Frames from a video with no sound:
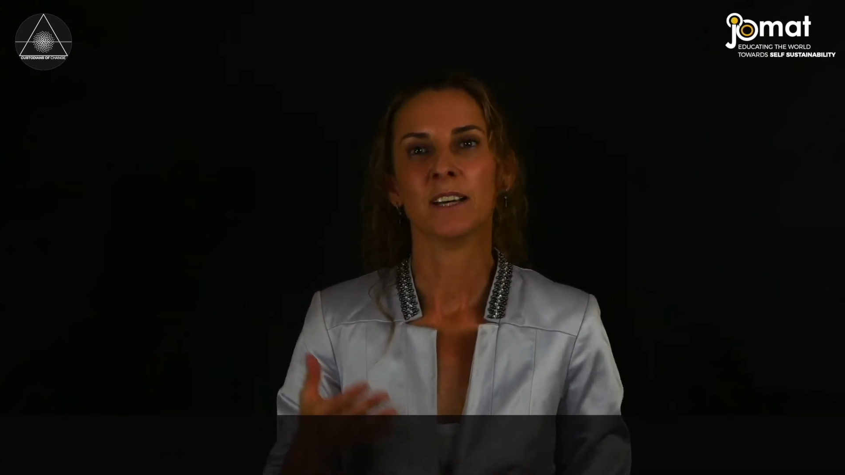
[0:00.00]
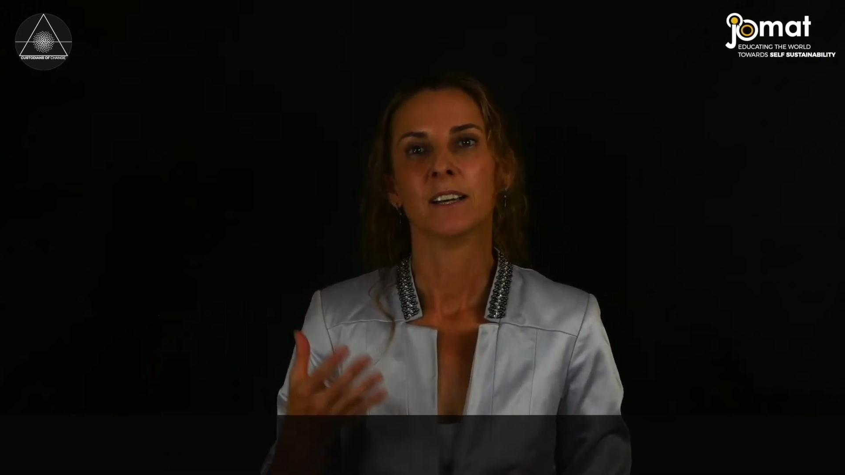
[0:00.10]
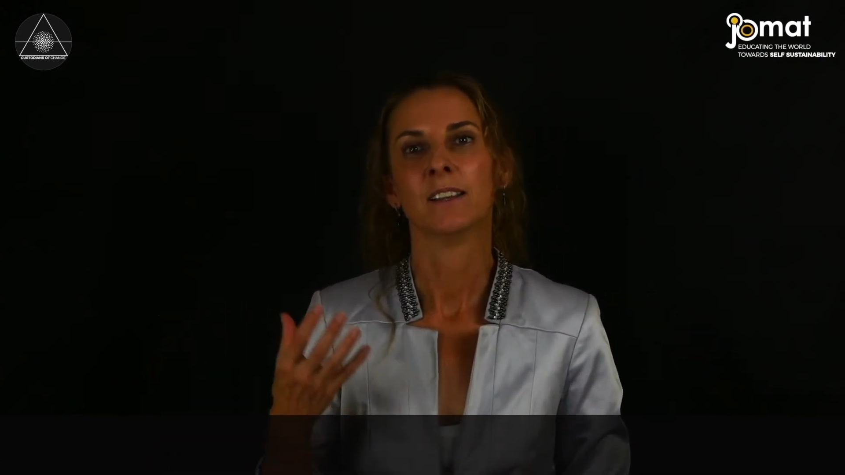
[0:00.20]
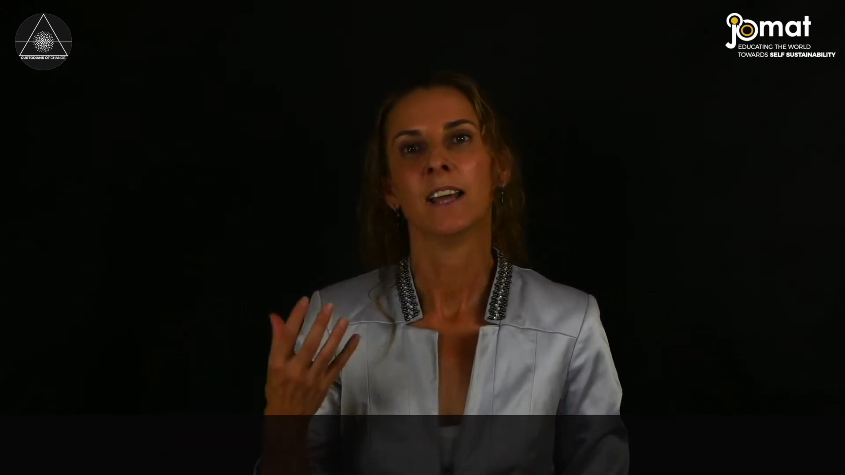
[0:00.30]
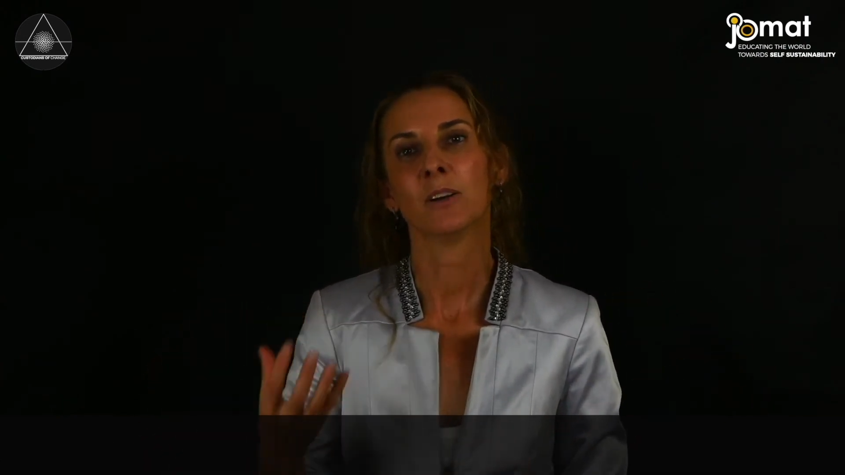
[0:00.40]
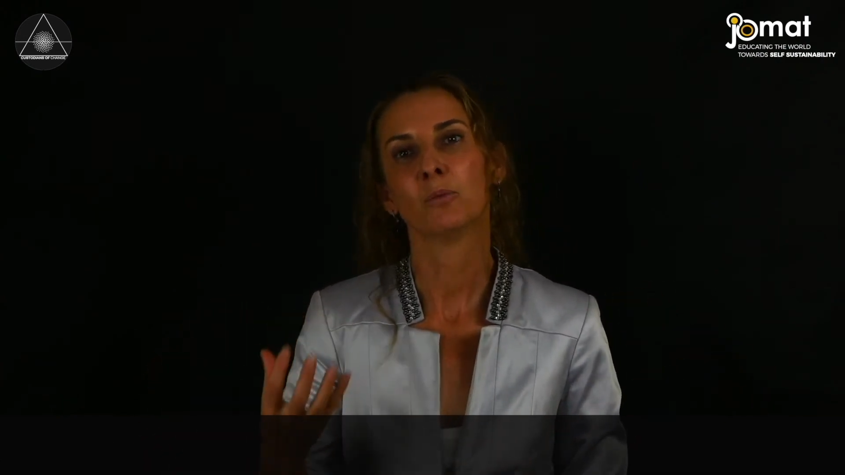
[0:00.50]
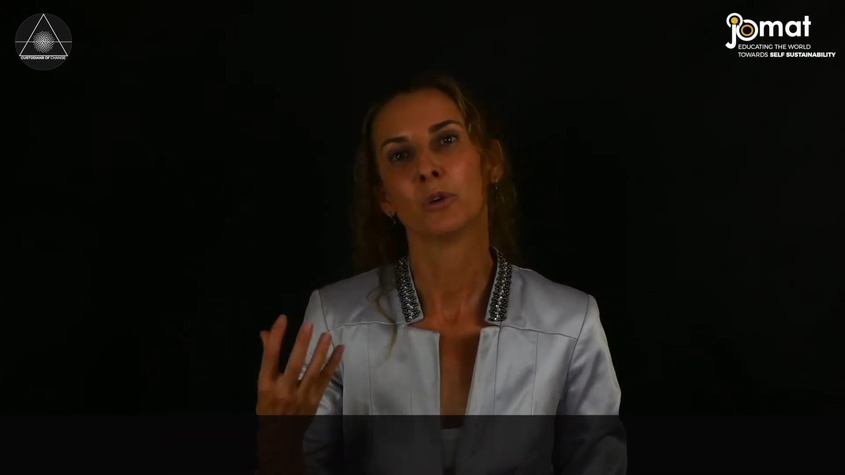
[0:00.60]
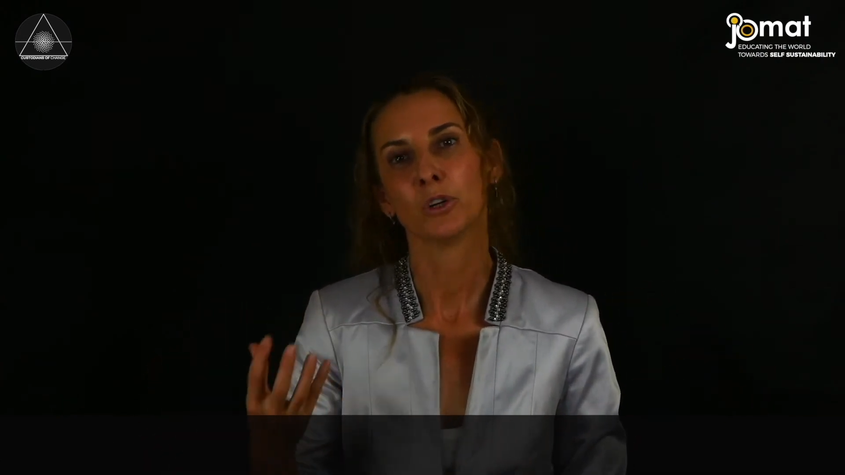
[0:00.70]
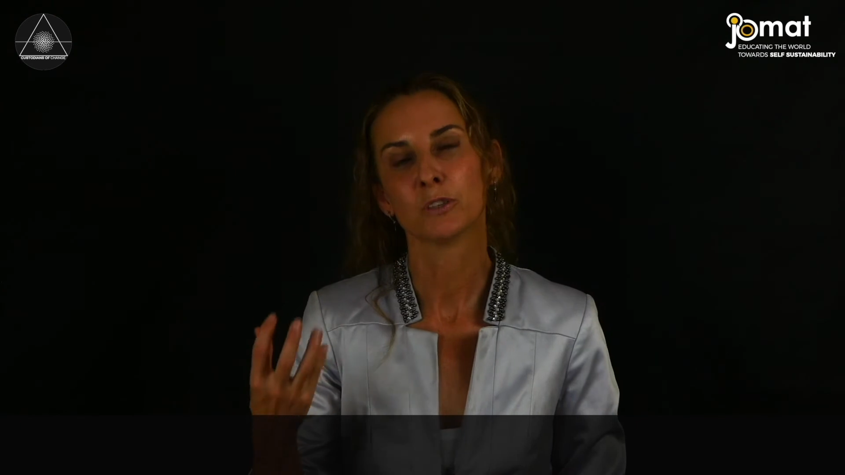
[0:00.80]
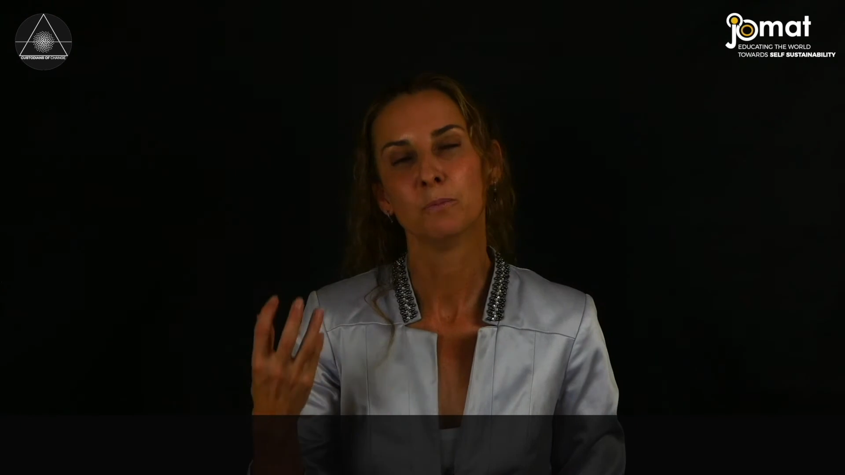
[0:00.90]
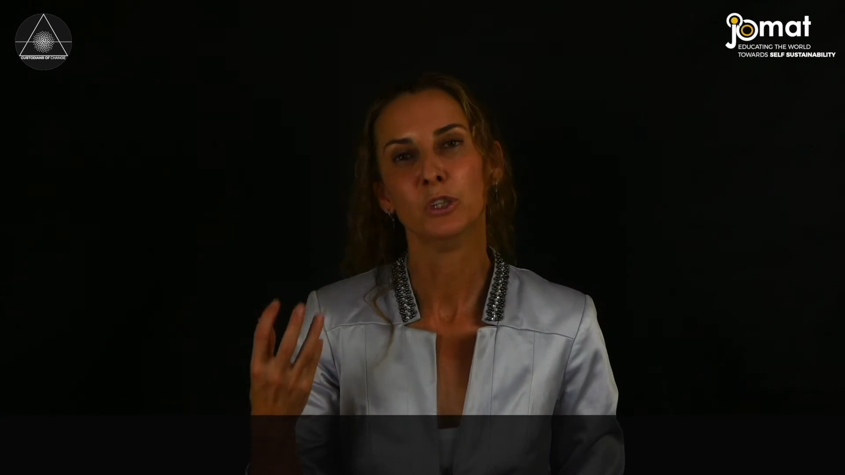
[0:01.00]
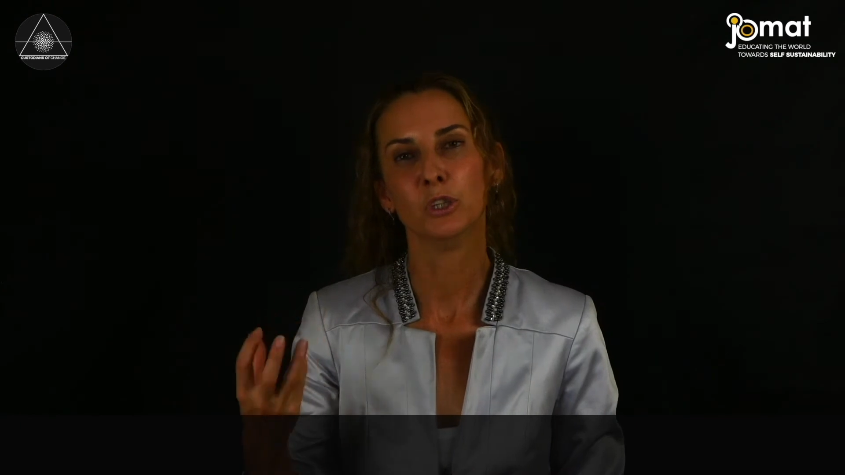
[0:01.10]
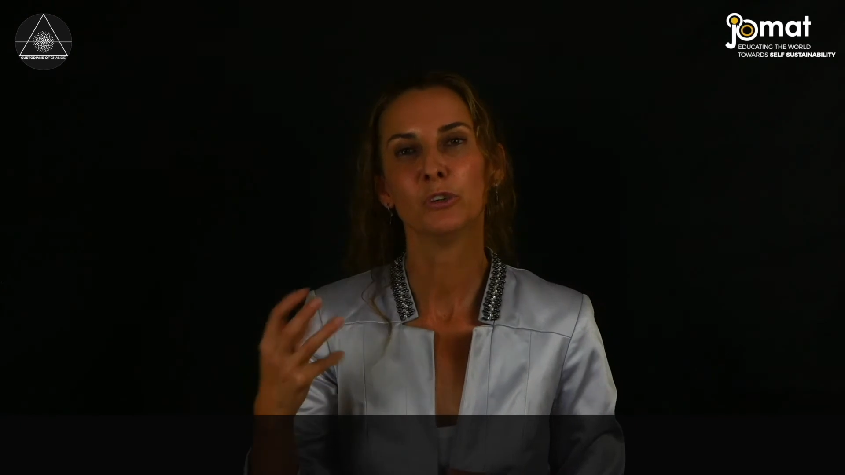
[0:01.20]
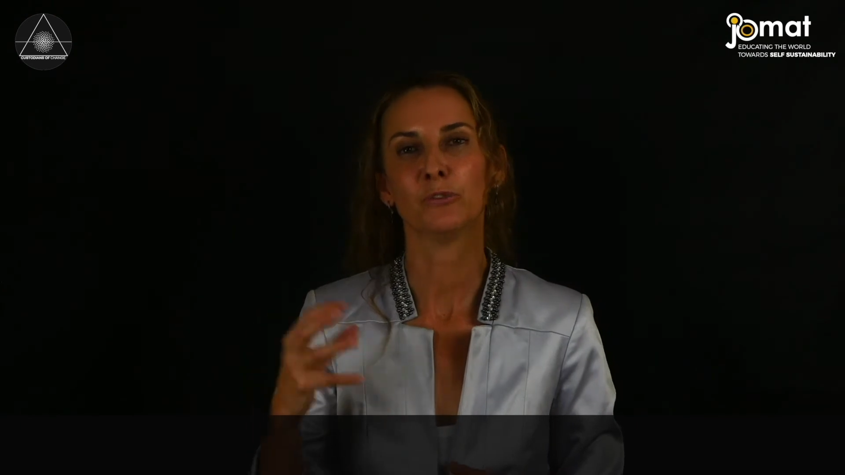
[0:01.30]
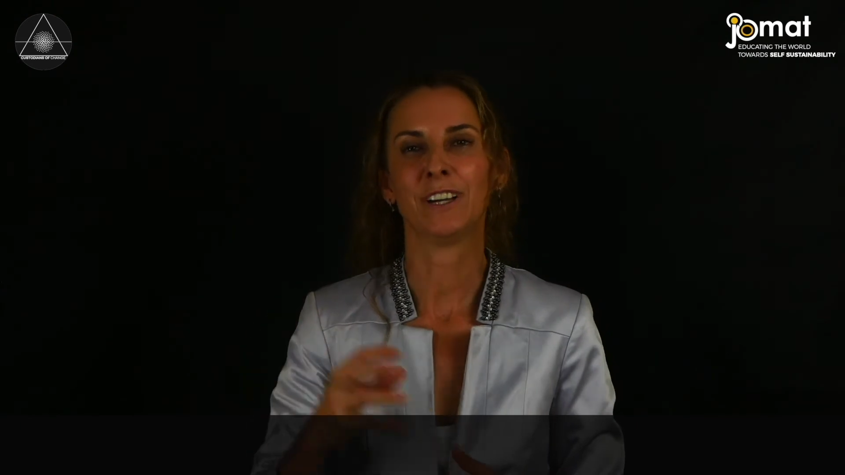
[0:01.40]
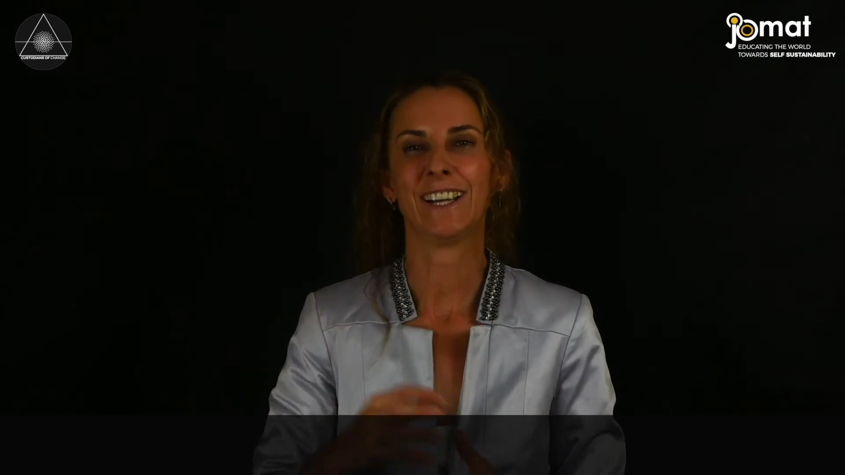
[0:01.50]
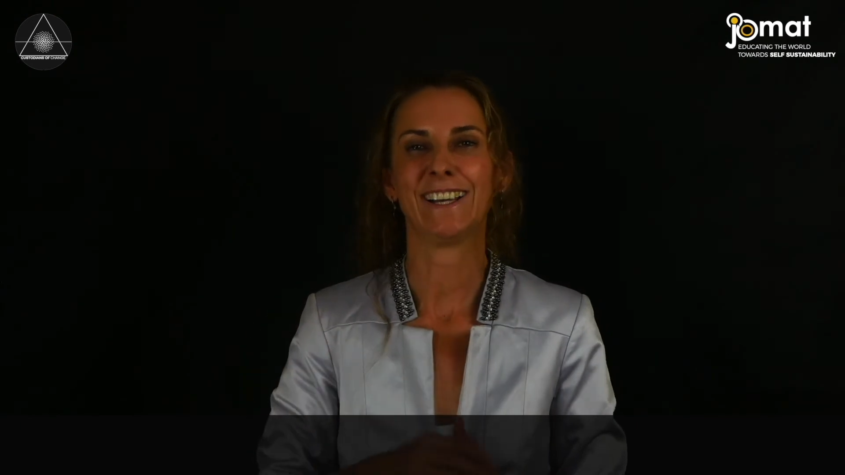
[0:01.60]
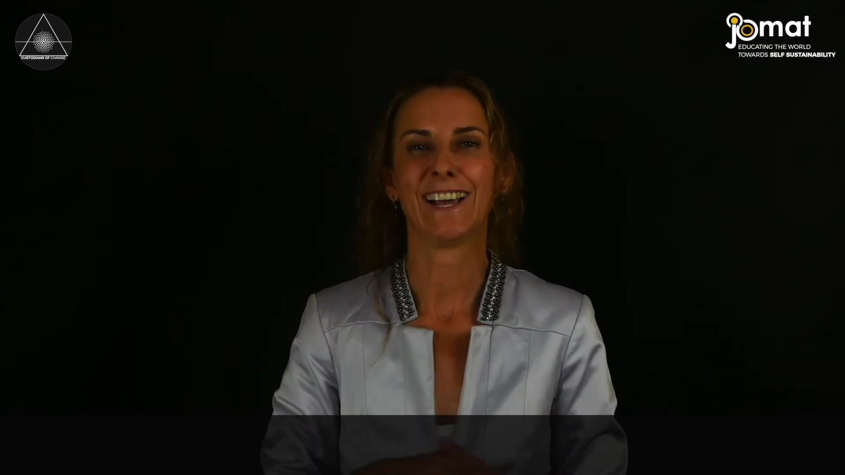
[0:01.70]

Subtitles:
that worked beautifully,